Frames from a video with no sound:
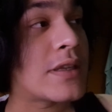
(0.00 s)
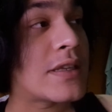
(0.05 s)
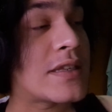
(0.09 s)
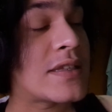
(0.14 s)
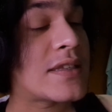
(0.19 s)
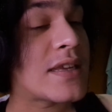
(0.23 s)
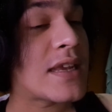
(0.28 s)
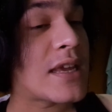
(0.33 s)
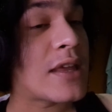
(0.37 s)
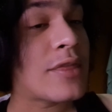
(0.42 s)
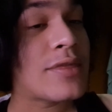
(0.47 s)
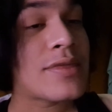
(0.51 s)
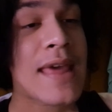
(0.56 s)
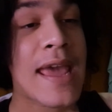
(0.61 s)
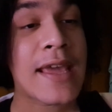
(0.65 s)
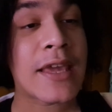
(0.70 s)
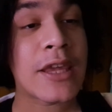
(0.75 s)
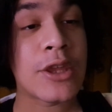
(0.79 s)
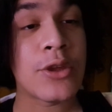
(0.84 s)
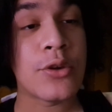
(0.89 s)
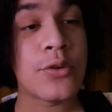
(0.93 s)
to say.
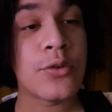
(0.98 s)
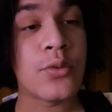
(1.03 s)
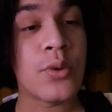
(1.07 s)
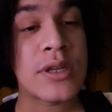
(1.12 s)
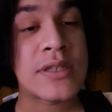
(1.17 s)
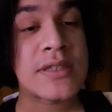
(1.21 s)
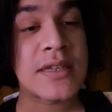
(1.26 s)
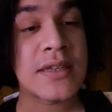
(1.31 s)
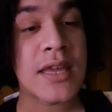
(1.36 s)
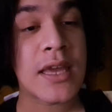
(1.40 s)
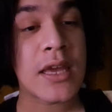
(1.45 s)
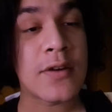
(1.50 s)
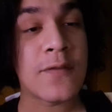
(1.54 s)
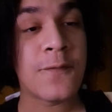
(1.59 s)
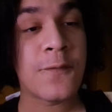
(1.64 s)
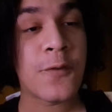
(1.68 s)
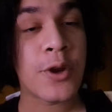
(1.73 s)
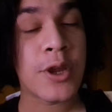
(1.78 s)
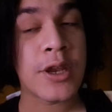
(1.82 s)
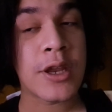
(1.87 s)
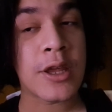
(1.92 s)
Thank you once again
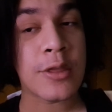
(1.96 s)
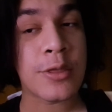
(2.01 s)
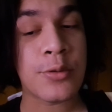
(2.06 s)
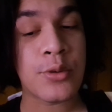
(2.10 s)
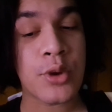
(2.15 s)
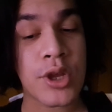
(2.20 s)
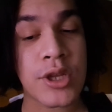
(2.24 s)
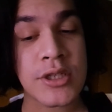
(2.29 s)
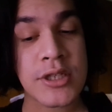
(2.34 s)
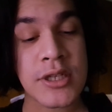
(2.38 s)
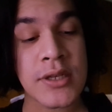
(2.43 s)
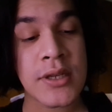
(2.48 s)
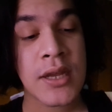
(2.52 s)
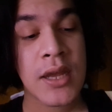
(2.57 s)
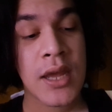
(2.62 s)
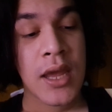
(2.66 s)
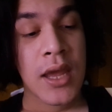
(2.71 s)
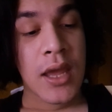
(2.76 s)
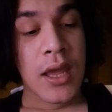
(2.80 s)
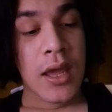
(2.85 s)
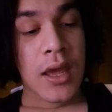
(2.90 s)
for hitting 300.
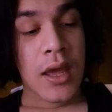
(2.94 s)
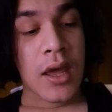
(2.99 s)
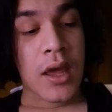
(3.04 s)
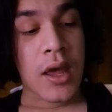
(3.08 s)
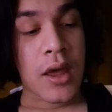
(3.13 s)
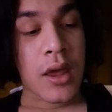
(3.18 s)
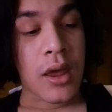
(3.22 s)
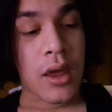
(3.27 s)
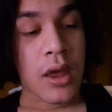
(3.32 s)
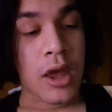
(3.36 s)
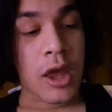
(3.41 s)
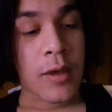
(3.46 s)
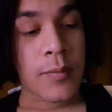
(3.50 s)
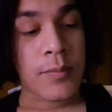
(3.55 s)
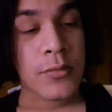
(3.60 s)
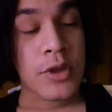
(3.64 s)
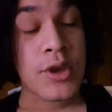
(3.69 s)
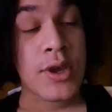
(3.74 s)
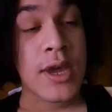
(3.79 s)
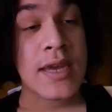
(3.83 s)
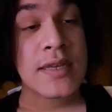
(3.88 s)
Um,
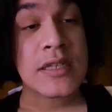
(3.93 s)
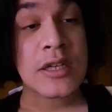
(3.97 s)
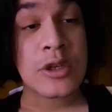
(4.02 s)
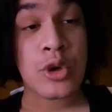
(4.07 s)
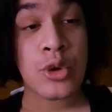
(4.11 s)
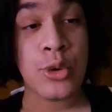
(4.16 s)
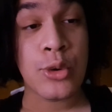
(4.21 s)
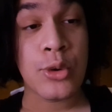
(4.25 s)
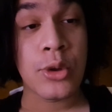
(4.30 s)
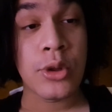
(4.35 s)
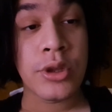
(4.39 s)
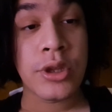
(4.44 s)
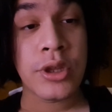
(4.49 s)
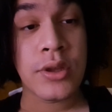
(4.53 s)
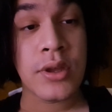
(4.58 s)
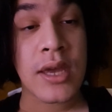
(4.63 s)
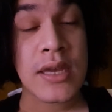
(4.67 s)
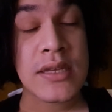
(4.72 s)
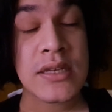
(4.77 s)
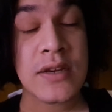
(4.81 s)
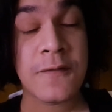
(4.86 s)
you guys are cool.
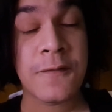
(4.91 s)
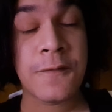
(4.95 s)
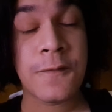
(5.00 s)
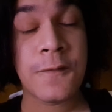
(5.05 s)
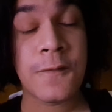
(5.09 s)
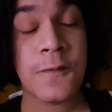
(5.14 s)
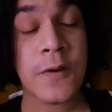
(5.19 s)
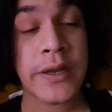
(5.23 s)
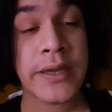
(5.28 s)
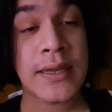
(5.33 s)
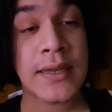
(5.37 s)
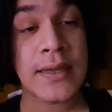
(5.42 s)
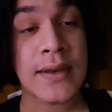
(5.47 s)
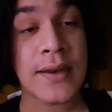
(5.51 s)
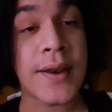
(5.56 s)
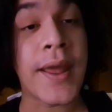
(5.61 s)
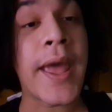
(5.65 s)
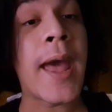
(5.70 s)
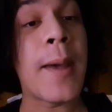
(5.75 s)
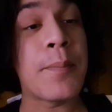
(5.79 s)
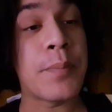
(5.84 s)
You guys are
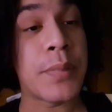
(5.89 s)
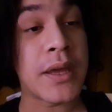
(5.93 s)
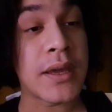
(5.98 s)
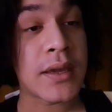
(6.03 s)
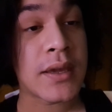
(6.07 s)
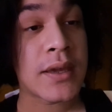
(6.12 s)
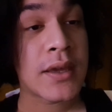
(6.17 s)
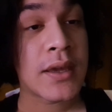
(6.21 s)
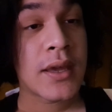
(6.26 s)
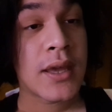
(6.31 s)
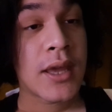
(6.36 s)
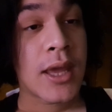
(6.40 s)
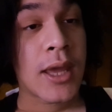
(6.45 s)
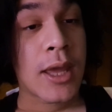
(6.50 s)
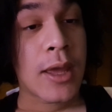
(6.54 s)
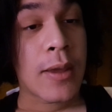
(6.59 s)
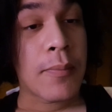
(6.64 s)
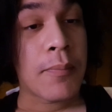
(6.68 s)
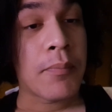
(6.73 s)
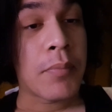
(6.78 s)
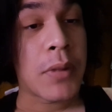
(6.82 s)
freaking epic.
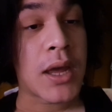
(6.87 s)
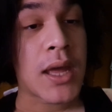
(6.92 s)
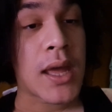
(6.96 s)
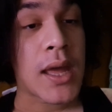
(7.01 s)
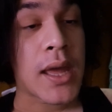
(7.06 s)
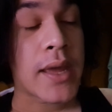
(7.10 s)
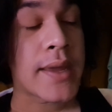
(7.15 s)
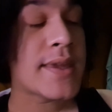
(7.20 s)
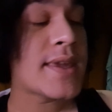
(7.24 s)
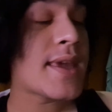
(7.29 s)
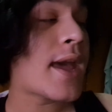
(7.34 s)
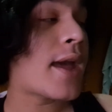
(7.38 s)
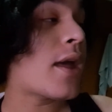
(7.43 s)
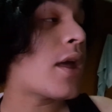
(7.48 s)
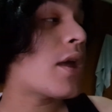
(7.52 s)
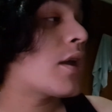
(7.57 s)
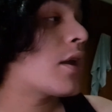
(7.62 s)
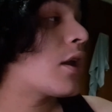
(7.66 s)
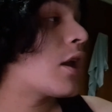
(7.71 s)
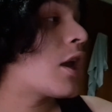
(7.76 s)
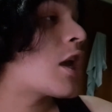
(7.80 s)
But yeah,
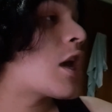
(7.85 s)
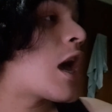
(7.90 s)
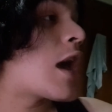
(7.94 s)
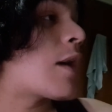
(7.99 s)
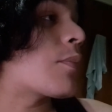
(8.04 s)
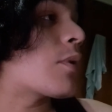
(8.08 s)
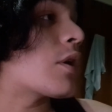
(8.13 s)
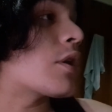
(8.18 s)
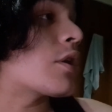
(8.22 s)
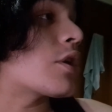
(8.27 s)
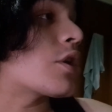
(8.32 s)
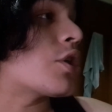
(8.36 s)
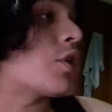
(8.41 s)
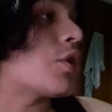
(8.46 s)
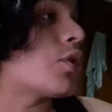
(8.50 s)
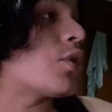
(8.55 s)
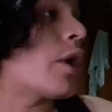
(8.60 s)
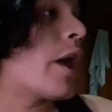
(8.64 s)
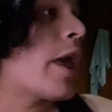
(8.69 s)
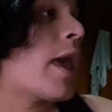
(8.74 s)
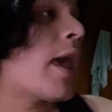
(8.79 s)
I'm going to
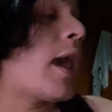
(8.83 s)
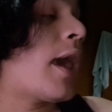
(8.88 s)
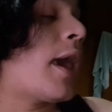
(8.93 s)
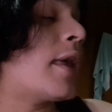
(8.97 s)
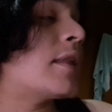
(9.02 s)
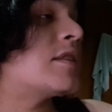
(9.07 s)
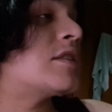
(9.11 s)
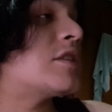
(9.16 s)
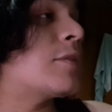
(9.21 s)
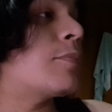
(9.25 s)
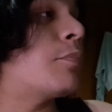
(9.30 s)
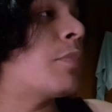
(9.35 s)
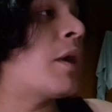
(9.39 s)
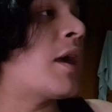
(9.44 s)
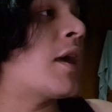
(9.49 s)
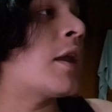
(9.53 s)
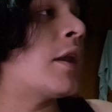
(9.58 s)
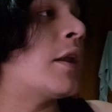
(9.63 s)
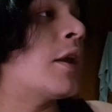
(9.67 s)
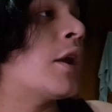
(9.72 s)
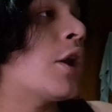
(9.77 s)
go head to
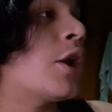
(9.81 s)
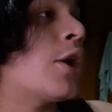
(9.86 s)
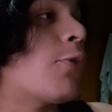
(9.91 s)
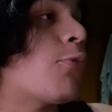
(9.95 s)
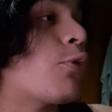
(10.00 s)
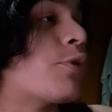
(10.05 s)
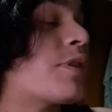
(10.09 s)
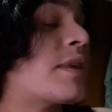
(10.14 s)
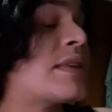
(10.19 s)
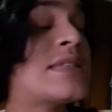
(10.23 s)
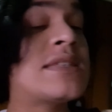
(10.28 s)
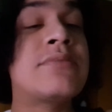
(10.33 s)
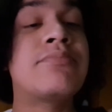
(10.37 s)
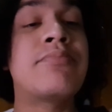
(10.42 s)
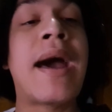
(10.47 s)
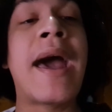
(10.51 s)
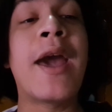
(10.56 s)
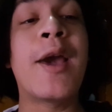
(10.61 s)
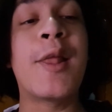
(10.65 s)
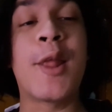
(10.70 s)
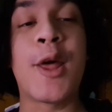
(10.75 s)
bed with a
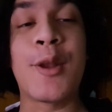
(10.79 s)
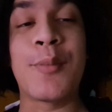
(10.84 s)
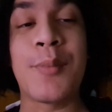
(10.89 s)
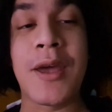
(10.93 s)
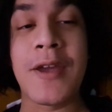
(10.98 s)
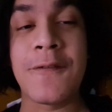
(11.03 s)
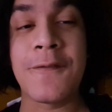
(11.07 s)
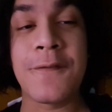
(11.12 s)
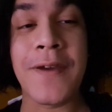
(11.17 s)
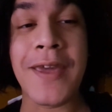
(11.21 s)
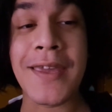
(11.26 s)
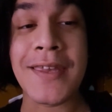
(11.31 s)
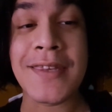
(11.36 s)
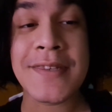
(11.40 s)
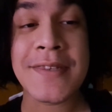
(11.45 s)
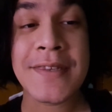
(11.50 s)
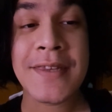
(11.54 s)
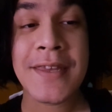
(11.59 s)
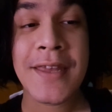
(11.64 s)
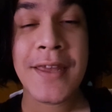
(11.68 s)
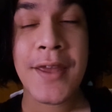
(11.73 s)
smile on my
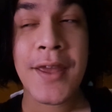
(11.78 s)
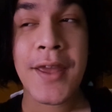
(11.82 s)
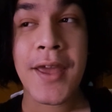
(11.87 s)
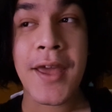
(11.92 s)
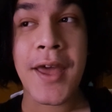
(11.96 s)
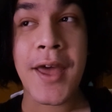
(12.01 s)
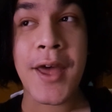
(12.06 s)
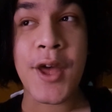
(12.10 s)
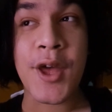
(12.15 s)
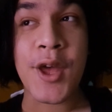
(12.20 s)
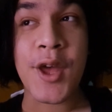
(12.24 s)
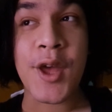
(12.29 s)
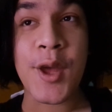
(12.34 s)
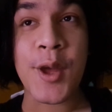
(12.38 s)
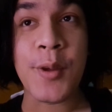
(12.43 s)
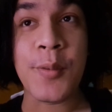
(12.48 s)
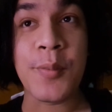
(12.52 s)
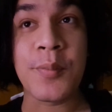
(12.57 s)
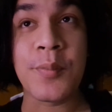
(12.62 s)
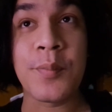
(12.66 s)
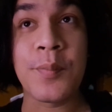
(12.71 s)
face.
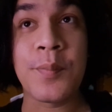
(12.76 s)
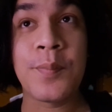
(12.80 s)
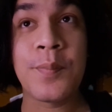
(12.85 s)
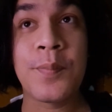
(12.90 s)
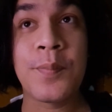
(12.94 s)
Um,